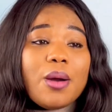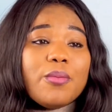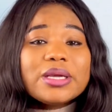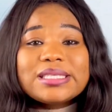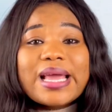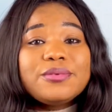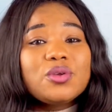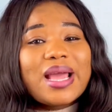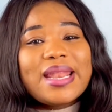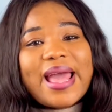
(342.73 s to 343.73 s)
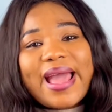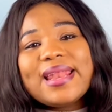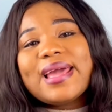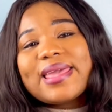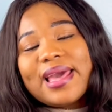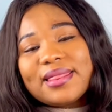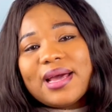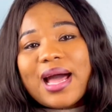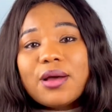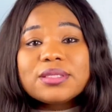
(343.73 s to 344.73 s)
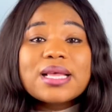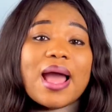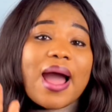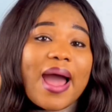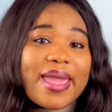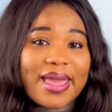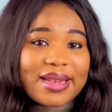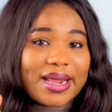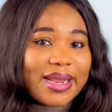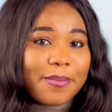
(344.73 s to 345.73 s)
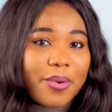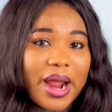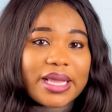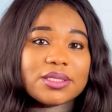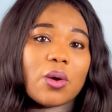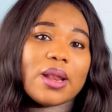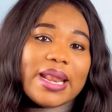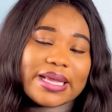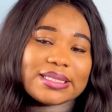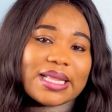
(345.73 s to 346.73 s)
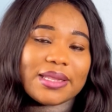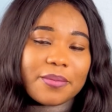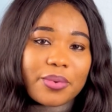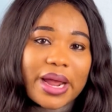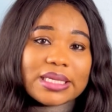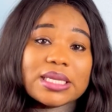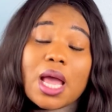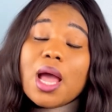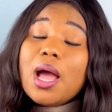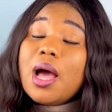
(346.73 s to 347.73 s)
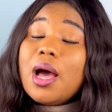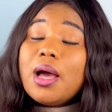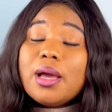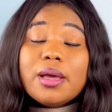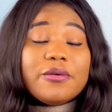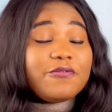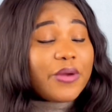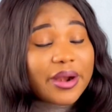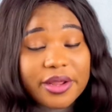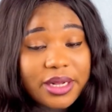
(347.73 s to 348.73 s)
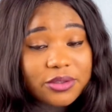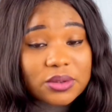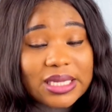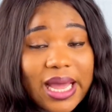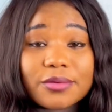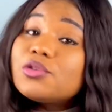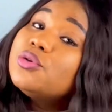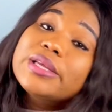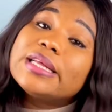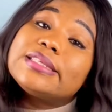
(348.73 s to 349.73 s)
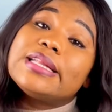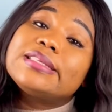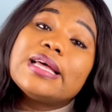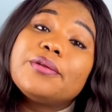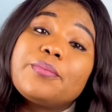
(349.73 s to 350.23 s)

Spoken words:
Most times you can either get the house higher than that price or less than the price. Very little times do you get it less than